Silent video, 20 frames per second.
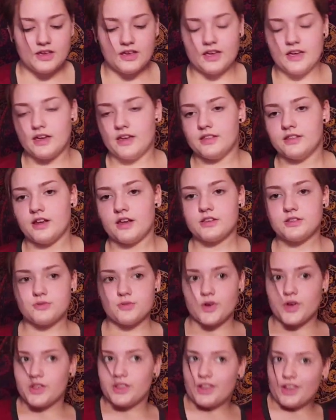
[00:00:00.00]
And the next
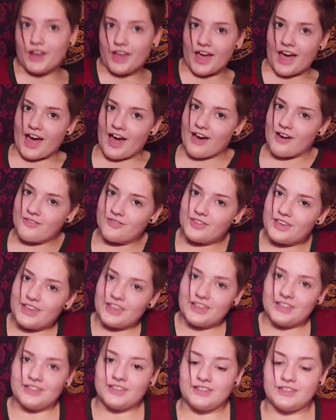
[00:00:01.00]
one that I have
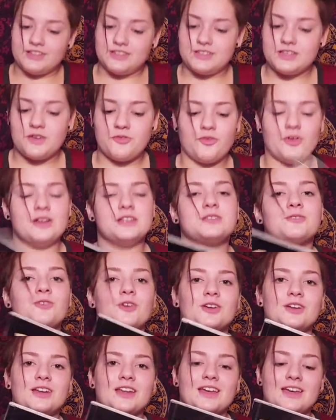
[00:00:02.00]
is Franz
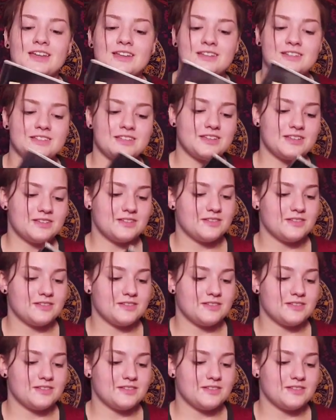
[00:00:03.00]
Ferdinand.